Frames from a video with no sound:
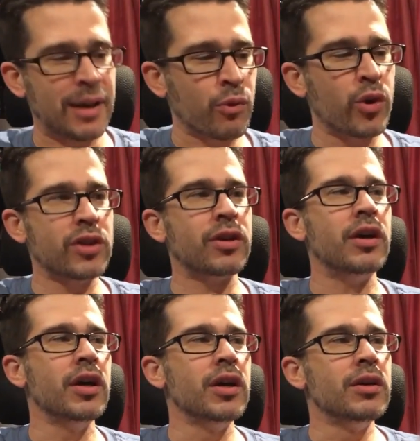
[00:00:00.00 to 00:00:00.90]
I'm going to
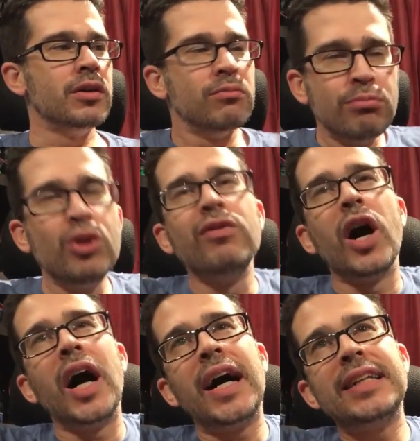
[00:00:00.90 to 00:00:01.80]
move
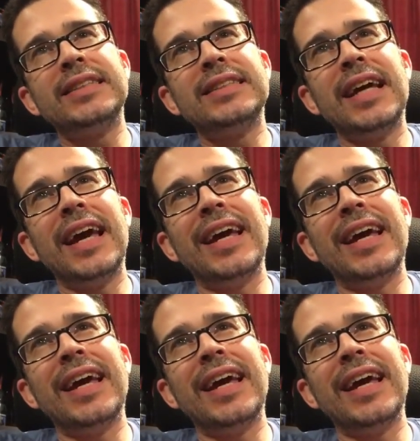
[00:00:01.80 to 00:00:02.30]
on